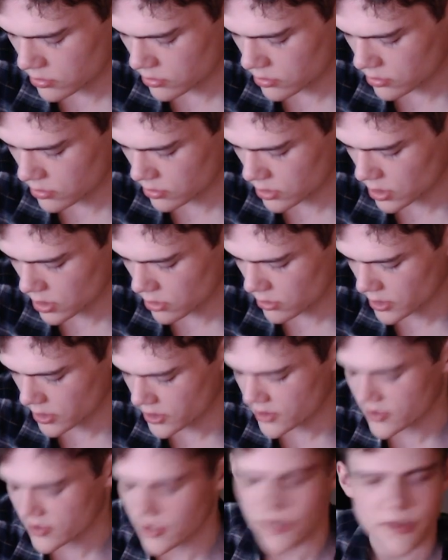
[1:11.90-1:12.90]
Oh, I
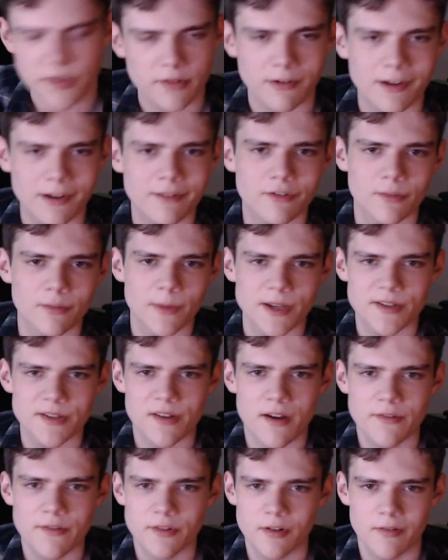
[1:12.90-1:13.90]
just got the grade for my
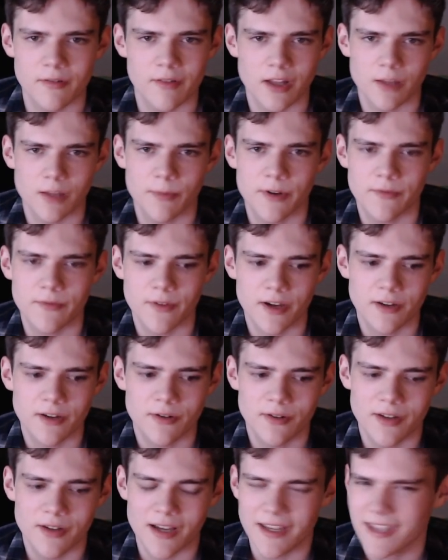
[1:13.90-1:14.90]
software development final.
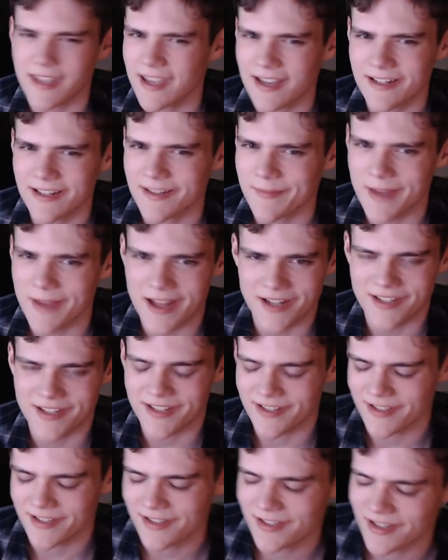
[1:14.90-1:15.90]
I can't
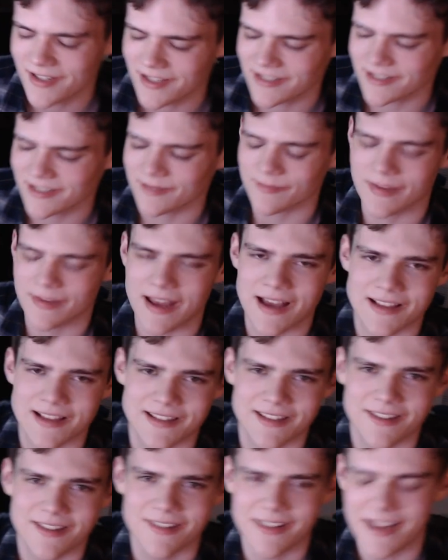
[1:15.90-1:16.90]
imagine I didn't pass
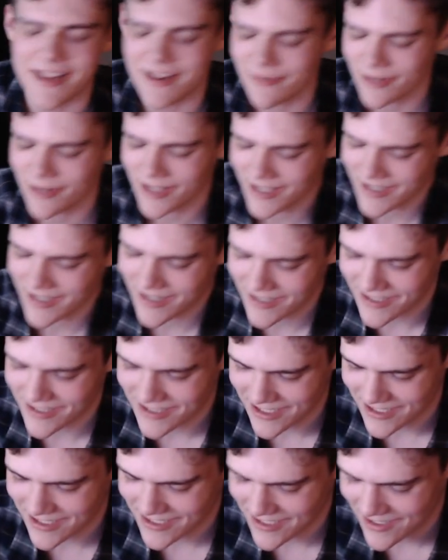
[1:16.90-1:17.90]
it. Okay, well, I gotta
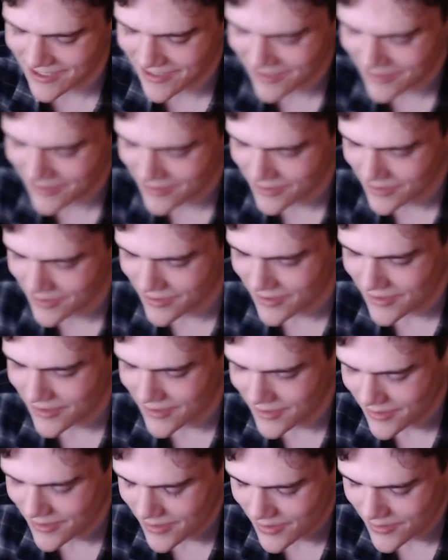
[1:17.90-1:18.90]
check now.
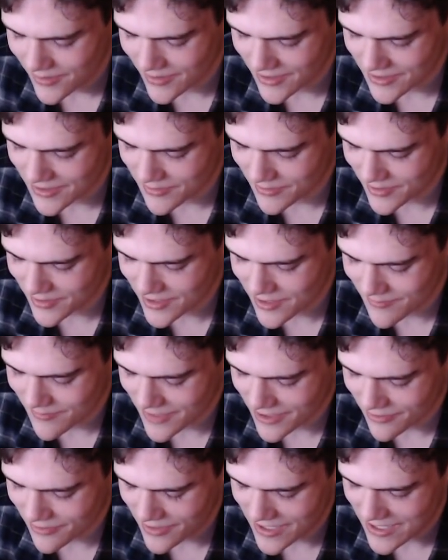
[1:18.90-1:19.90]
You guys will see my
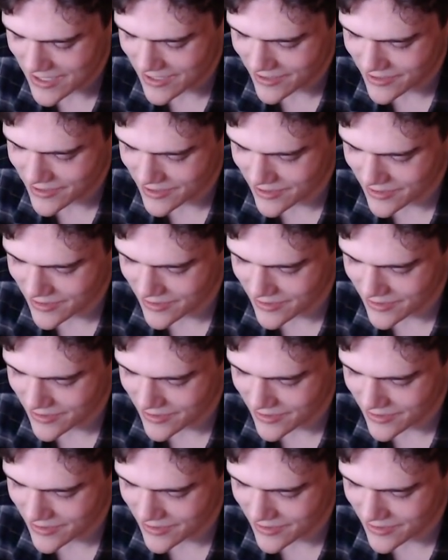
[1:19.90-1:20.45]
reaction